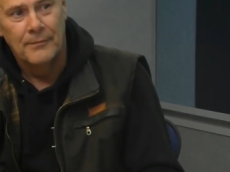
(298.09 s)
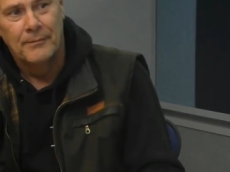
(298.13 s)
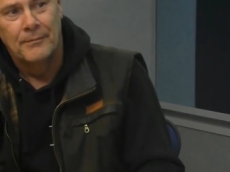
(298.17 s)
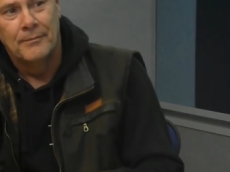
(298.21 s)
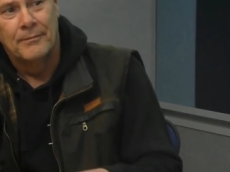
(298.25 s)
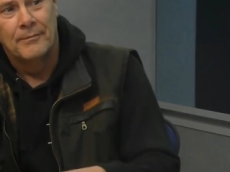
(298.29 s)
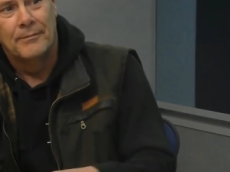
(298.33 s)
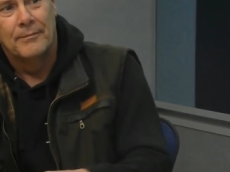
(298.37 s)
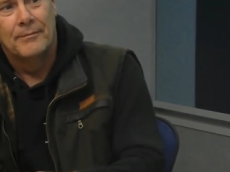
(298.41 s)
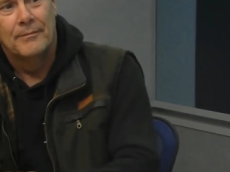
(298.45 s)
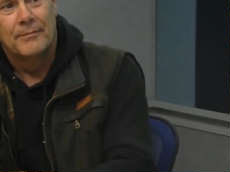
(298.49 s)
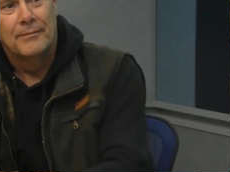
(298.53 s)

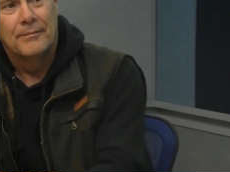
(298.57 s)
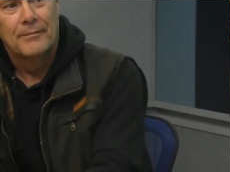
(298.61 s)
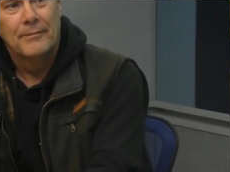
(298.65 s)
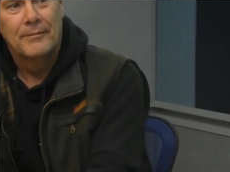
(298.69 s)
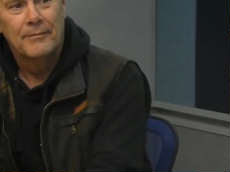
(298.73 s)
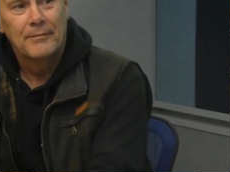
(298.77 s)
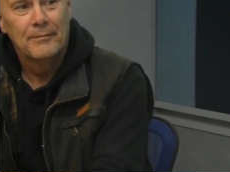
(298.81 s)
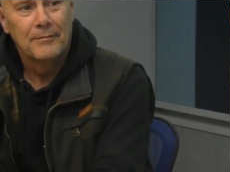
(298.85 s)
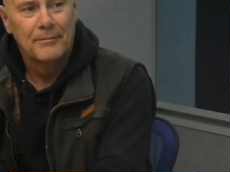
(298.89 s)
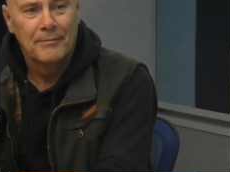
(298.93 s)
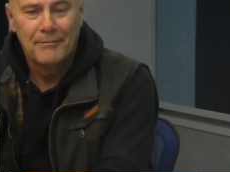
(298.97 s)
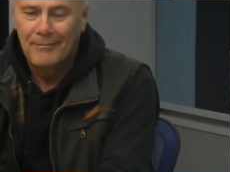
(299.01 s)
JC.
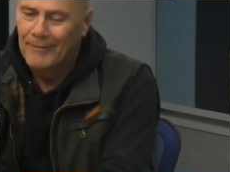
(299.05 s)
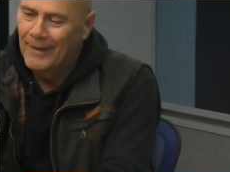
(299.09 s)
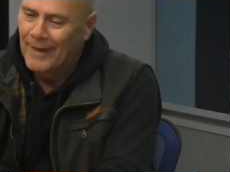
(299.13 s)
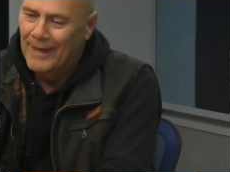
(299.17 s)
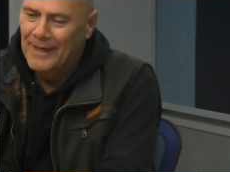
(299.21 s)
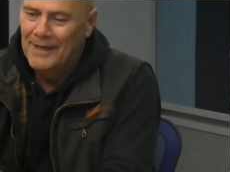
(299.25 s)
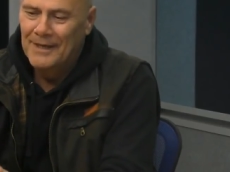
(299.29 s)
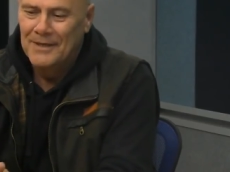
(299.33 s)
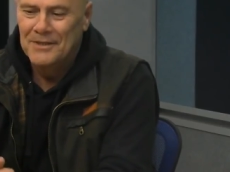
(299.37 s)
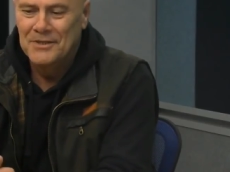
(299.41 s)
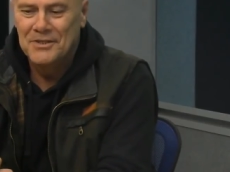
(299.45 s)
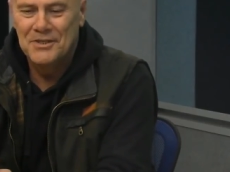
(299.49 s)

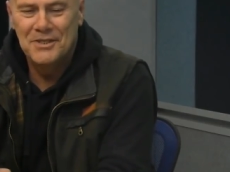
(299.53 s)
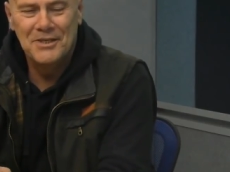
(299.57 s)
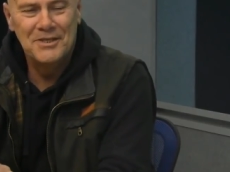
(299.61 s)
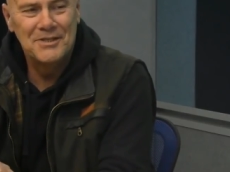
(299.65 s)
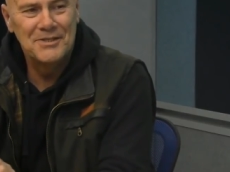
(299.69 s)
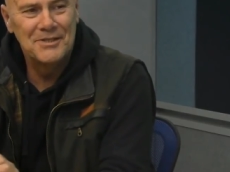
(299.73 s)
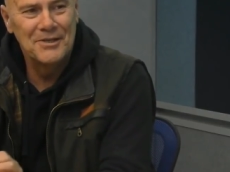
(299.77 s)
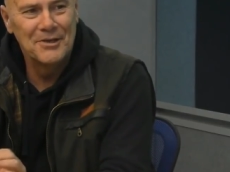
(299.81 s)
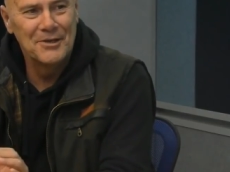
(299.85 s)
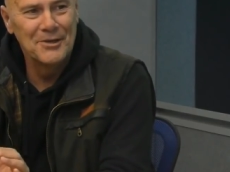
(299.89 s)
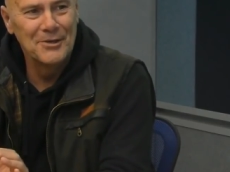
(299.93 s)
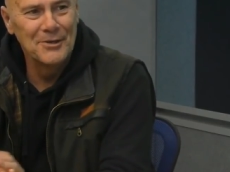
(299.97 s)

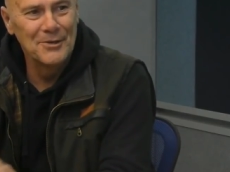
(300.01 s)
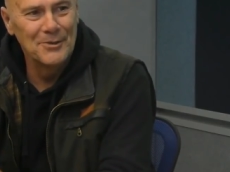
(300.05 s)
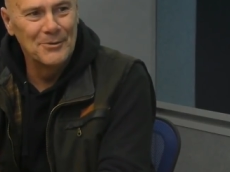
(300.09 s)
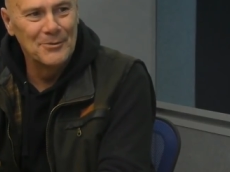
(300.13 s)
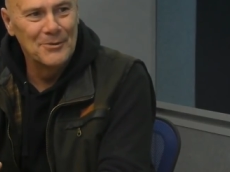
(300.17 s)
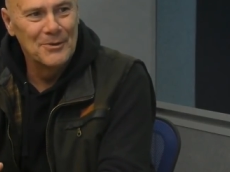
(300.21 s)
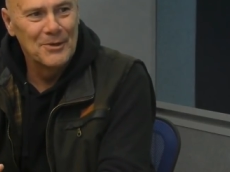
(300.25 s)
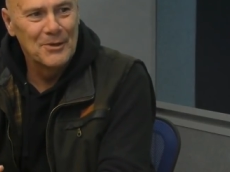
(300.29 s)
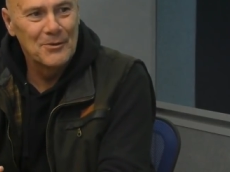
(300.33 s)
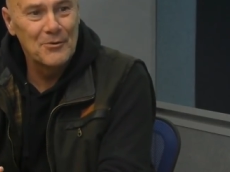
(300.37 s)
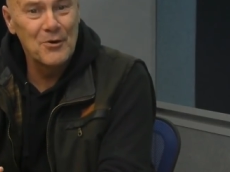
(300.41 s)
She's the girl,